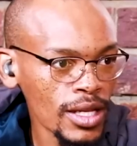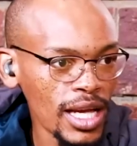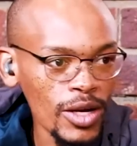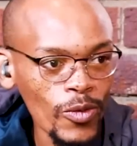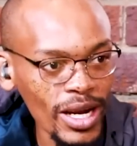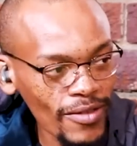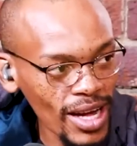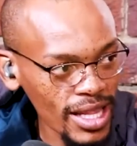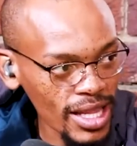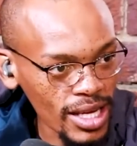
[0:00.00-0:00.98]
And whatever
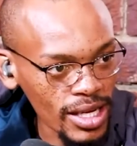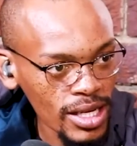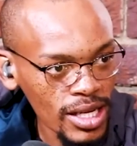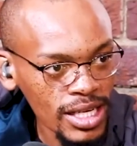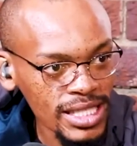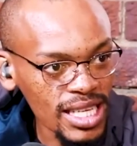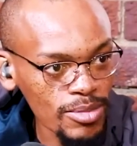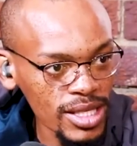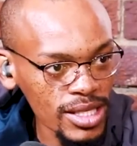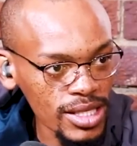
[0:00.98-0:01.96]
other
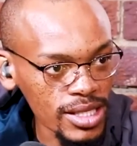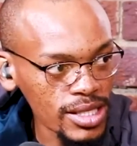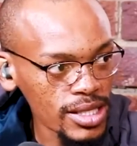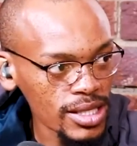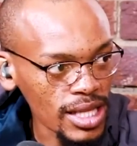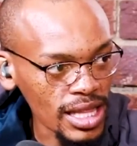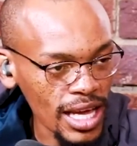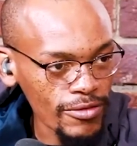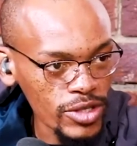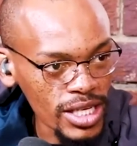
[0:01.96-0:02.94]
substances that they
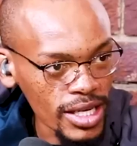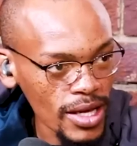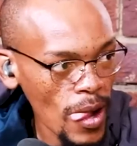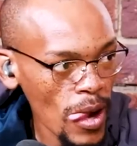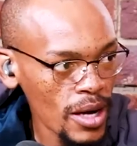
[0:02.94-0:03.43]
have to take.